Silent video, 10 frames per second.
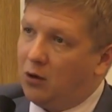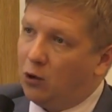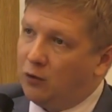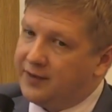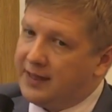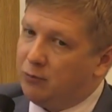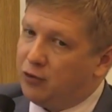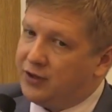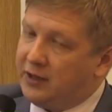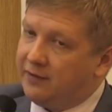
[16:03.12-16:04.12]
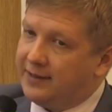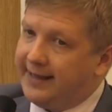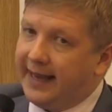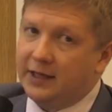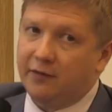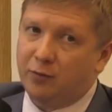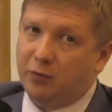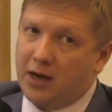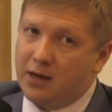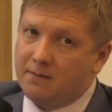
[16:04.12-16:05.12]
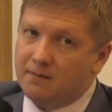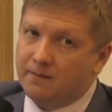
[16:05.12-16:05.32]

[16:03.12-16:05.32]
All of them received negative reply.